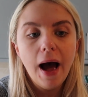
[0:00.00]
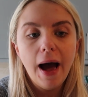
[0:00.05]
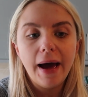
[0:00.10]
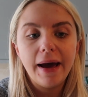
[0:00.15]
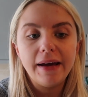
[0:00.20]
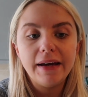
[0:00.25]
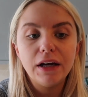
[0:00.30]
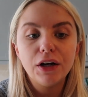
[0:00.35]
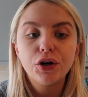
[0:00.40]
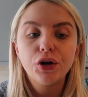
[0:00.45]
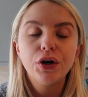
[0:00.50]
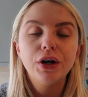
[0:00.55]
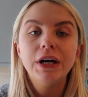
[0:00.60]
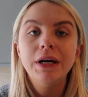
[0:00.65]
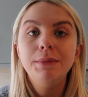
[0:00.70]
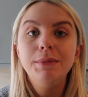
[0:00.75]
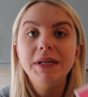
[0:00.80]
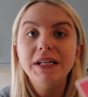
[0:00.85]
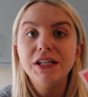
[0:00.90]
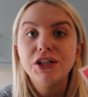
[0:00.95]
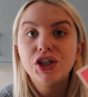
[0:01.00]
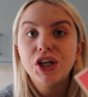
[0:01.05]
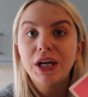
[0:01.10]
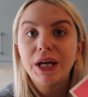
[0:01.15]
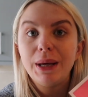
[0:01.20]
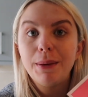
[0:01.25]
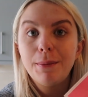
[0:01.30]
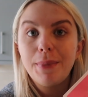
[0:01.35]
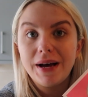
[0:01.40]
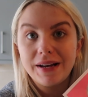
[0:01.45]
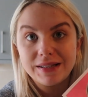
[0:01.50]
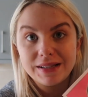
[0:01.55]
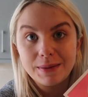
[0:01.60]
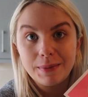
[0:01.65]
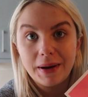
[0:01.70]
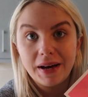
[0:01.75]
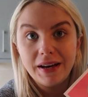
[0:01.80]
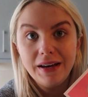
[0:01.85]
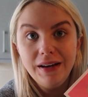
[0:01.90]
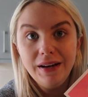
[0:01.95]
a creamy chicken pasta
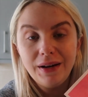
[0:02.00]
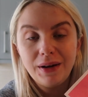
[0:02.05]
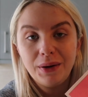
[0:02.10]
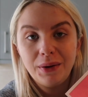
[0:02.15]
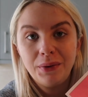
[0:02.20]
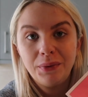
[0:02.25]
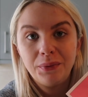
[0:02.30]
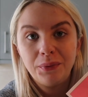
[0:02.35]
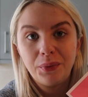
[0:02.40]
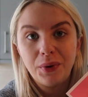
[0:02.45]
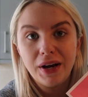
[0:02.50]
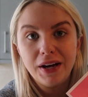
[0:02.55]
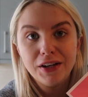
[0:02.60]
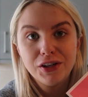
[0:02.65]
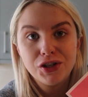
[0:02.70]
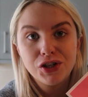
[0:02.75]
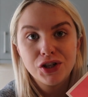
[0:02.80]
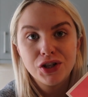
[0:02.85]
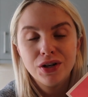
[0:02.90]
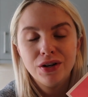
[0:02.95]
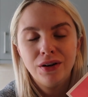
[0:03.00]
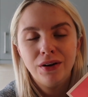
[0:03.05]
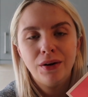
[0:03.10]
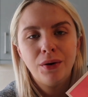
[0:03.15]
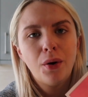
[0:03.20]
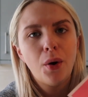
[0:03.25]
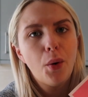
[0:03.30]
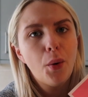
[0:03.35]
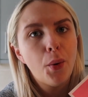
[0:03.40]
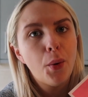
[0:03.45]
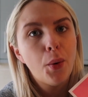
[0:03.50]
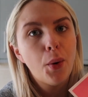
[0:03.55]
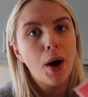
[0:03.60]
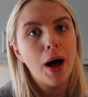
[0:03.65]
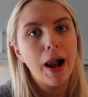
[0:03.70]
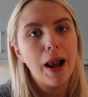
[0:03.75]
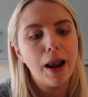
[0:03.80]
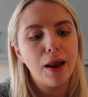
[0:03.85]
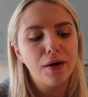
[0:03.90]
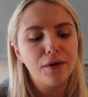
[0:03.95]
bake, which
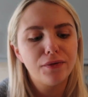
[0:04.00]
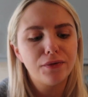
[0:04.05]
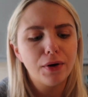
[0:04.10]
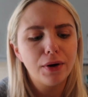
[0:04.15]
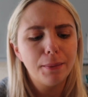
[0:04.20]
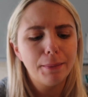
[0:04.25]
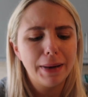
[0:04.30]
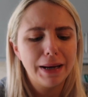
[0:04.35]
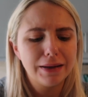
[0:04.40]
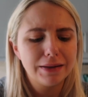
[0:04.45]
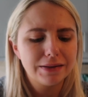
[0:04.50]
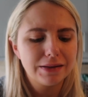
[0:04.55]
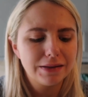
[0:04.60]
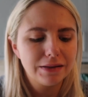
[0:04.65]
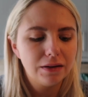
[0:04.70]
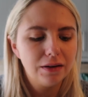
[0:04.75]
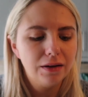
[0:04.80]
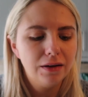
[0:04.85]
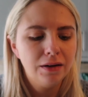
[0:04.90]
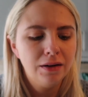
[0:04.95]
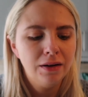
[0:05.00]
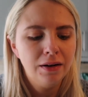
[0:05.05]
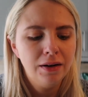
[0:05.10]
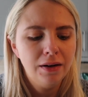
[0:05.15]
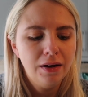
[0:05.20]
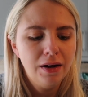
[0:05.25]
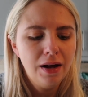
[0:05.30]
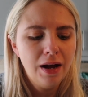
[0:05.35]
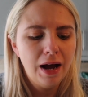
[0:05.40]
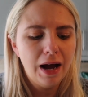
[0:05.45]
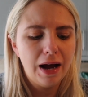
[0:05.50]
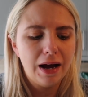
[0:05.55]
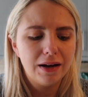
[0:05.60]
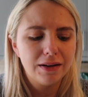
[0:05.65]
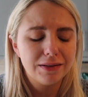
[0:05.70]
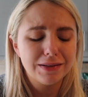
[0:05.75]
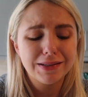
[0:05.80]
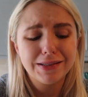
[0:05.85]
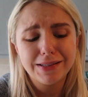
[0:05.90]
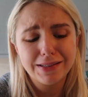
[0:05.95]
I love pasta
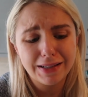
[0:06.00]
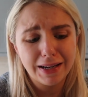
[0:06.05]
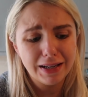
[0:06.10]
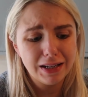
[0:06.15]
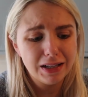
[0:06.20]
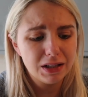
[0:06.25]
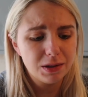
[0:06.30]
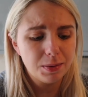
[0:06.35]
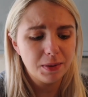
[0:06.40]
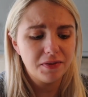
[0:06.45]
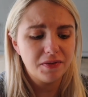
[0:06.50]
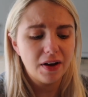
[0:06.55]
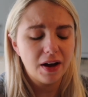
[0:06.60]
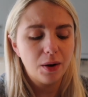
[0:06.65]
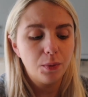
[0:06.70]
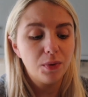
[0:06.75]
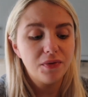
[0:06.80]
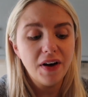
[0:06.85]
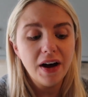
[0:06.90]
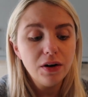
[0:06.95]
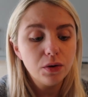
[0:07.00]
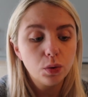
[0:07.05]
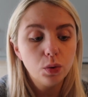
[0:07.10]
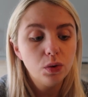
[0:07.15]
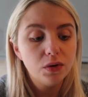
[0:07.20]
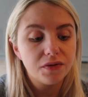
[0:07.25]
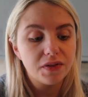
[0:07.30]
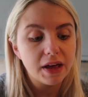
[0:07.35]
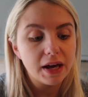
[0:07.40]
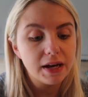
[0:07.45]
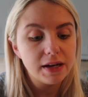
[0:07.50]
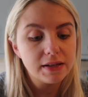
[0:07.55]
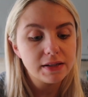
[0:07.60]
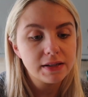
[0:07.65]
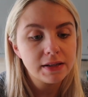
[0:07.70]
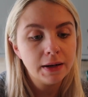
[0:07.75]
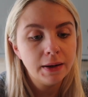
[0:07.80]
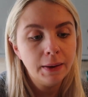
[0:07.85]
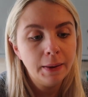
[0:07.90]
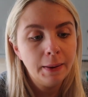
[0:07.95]
and steak to be fair. We've had all of
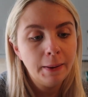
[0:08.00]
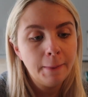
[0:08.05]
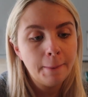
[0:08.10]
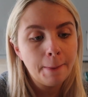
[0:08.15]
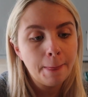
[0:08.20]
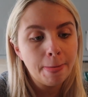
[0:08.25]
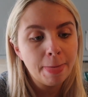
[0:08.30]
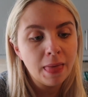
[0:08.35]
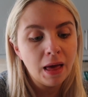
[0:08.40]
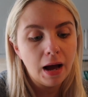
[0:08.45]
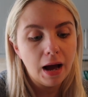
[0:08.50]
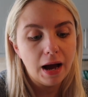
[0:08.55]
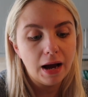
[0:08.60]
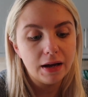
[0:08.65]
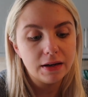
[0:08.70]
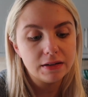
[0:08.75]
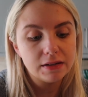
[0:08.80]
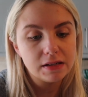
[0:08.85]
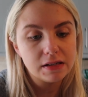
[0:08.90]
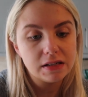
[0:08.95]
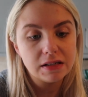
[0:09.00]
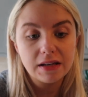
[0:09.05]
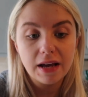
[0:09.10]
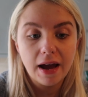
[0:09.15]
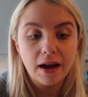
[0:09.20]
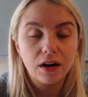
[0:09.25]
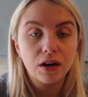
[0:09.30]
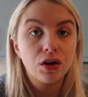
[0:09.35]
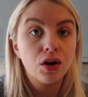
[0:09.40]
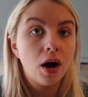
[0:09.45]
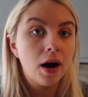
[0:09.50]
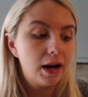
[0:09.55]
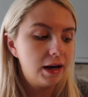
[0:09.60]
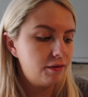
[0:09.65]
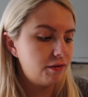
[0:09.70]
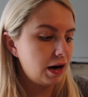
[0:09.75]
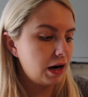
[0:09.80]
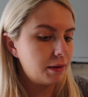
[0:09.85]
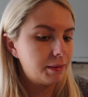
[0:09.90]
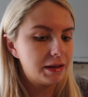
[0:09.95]
these and yeah, can
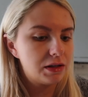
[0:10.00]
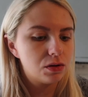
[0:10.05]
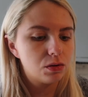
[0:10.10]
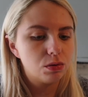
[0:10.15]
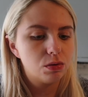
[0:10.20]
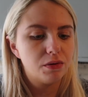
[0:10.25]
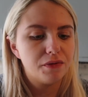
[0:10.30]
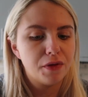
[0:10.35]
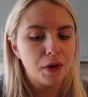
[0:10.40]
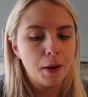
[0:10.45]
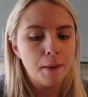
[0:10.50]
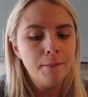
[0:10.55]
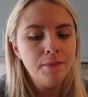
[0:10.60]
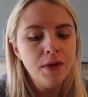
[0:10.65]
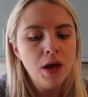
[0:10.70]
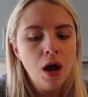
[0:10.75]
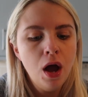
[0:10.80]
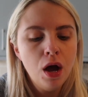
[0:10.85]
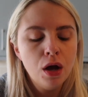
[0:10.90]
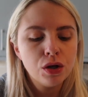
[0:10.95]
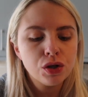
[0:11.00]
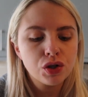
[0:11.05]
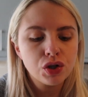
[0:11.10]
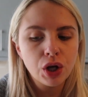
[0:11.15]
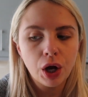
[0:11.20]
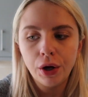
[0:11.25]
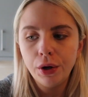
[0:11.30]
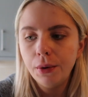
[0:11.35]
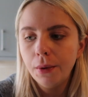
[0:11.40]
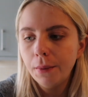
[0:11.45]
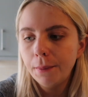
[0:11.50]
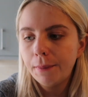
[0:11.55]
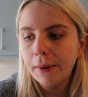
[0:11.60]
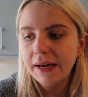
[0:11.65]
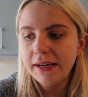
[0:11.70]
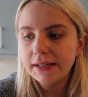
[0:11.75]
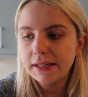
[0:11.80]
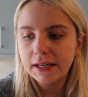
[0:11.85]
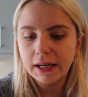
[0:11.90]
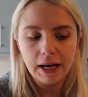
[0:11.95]
highly recommend all of them. So
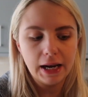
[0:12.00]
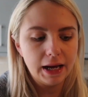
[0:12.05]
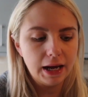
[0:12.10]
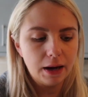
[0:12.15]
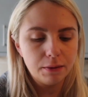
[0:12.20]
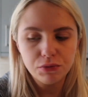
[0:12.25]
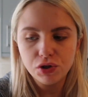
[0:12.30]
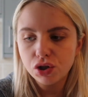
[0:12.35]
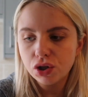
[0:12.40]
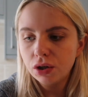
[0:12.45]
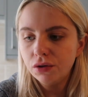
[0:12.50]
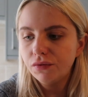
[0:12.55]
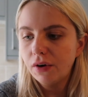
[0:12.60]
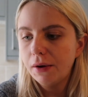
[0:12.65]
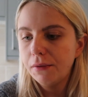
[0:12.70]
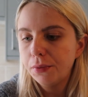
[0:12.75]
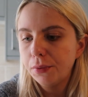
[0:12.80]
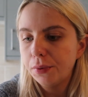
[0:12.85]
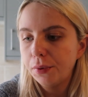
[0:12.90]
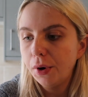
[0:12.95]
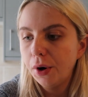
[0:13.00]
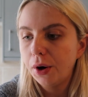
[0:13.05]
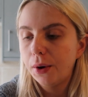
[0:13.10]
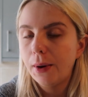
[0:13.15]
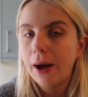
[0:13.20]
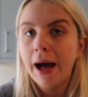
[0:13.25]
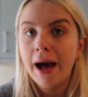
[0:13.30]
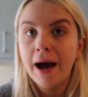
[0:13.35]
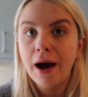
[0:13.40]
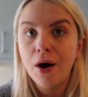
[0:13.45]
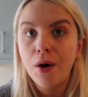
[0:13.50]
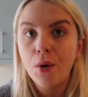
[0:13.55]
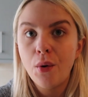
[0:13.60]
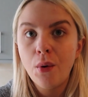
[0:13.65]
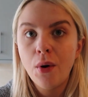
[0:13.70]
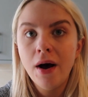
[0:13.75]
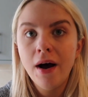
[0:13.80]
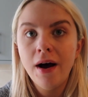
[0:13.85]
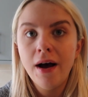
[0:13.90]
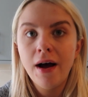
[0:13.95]
basically I'm just going to run through
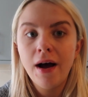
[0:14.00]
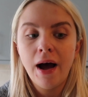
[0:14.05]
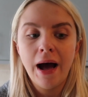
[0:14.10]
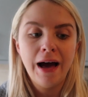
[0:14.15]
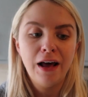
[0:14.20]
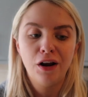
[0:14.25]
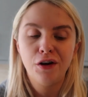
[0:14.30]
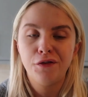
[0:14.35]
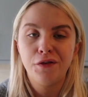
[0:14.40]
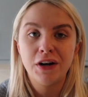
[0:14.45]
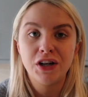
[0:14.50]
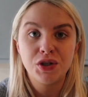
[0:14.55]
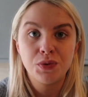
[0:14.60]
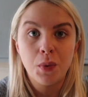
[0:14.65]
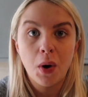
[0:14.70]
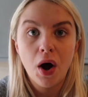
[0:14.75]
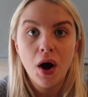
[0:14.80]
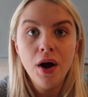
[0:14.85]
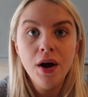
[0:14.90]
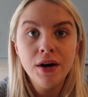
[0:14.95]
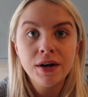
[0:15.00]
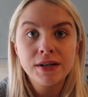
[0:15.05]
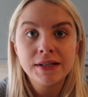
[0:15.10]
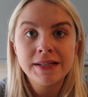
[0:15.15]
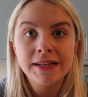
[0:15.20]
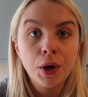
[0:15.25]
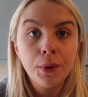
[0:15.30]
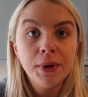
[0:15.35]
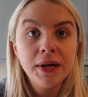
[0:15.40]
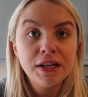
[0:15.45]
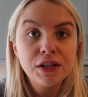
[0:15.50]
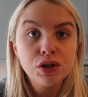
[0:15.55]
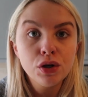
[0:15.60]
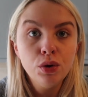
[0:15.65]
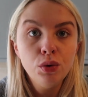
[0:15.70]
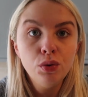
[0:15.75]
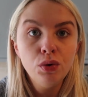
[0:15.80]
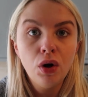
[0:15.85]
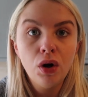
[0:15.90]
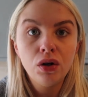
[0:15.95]
how HelloFresh works. So it's
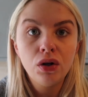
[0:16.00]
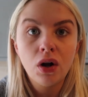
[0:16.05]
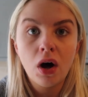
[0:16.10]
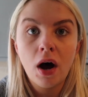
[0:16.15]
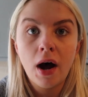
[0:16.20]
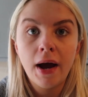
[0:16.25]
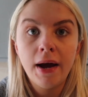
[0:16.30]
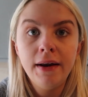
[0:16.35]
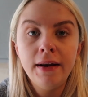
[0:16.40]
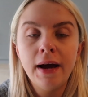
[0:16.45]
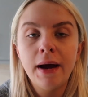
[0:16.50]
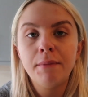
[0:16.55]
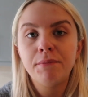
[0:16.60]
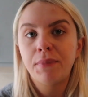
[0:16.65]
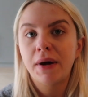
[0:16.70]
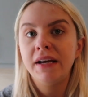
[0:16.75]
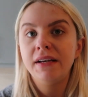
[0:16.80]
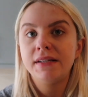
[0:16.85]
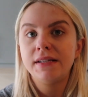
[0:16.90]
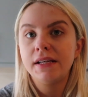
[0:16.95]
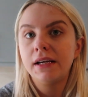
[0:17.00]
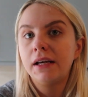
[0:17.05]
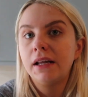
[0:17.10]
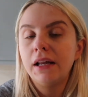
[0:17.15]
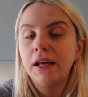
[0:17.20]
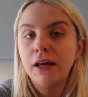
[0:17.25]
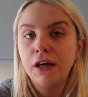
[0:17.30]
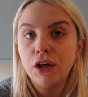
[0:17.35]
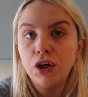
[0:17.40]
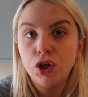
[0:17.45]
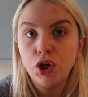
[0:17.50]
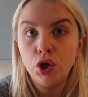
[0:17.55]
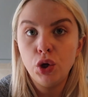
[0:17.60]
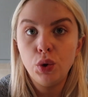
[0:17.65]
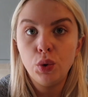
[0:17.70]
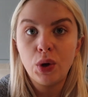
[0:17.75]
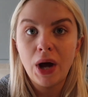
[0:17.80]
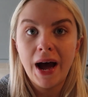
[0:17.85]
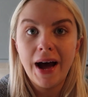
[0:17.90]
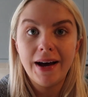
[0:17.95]
all online, and basically
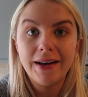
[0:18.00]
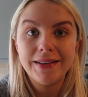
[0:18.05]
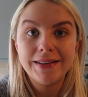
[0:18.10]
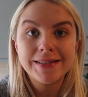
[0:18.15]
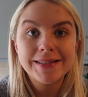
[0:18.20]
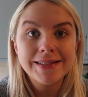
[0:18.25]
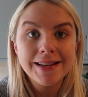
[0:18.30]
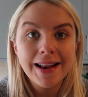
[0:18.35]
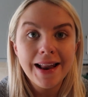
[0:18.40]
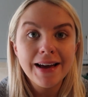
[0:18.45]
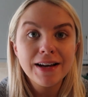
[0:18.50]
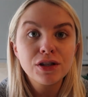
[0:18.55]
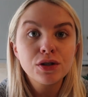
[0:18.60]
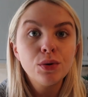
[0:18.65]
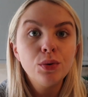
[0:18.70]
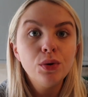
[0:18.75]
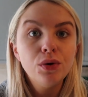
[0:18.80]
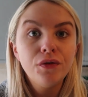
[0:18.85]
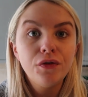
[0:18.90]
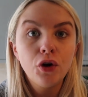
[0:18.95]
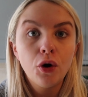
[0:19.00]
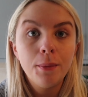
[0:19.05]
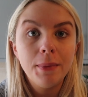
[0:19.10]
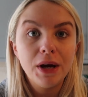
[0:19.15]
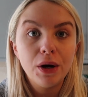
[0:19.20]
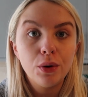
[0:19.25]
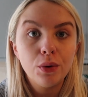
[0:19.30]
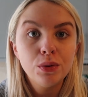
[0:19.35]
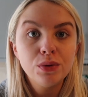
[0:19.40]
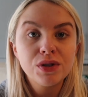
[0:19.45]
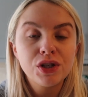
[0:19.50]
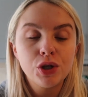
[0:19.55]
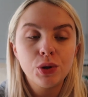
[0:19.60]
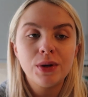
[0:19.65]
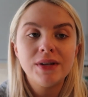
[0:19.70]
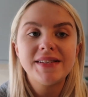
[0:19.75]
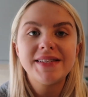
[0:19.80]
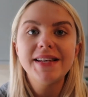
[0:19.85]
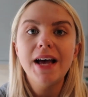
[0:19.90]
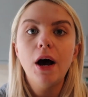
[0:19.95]
you can select all of your meals. You
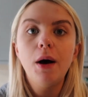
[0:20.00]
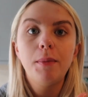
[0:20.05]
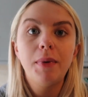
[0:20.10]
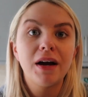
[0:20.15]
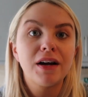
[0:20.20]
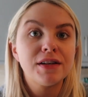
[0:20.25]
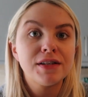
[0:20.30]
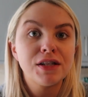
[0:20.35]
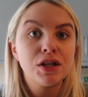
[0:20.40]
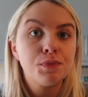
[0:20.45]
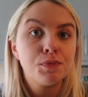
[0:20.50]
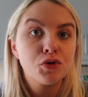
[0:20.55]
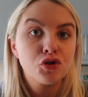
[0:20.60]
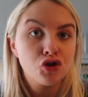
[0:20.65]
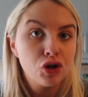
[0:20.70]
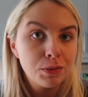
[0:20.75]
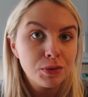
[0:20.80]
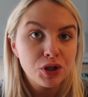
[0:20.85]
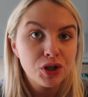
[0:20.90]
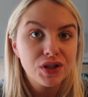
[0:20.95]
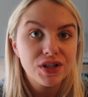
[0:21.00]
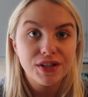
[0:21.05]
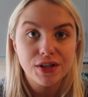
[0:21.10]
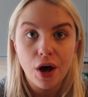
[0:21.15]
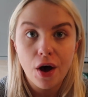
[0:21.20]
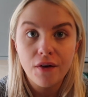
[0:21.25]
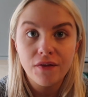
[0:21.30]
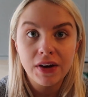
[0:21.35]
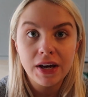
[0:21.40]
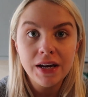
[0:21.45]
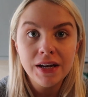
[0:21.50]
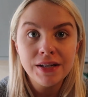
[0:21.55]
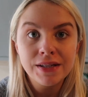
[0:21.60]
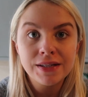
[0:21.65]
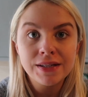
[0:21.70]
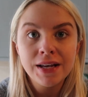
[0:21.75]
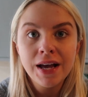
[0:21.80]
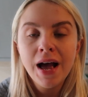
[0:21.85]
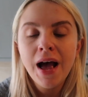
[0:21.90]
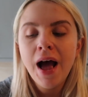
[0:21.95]
can set up like a subscription
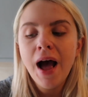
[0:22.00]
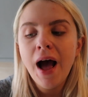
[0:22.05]
service